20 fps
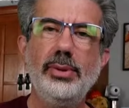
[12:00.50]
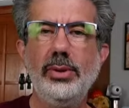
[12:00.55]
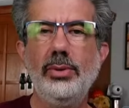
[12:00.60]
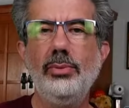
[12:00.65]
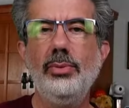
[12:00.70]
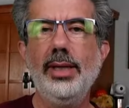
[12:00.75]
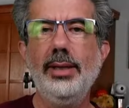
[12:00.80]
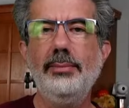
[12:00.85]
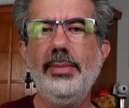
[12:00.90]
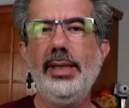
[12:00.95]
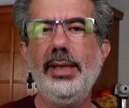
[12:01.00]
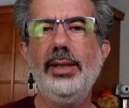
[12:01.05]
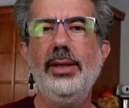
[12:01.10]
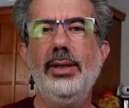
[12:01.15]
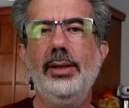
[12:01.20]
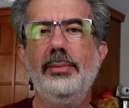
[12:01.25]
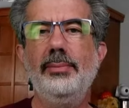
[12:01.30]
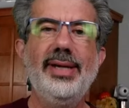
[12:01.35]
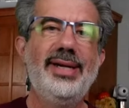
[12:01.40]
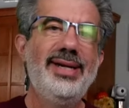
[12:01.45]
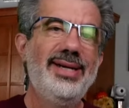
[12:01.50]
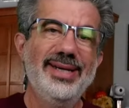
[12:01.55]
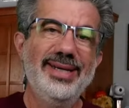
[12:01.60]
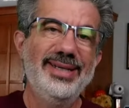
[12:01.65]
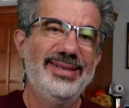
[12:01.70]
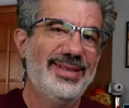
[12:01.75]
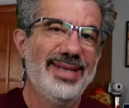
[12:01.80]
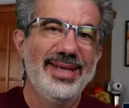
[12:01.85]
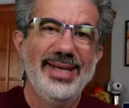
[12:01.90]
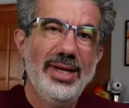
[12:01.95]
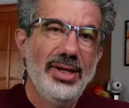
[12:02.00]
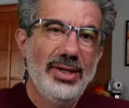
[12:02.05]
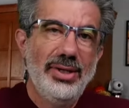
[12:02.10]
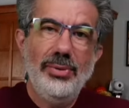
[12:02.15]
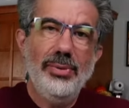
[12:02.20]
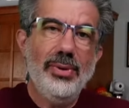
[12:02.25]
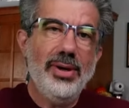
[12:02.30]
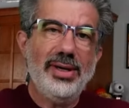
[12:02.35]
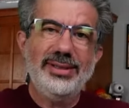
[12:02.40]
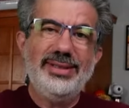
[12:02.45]
do want to meet her because
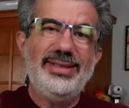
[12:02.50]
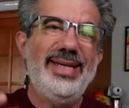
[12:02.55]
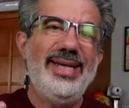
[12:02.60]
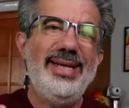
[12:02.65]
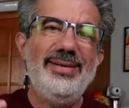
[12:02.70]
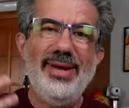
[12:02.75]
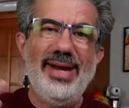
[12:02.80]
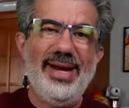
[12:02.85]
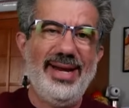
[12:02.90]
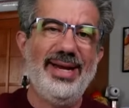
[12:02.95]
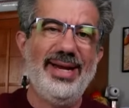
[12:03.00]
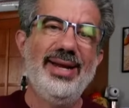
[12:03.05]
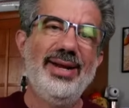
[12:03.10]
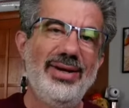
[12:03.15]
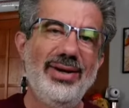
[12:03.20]
you all see me.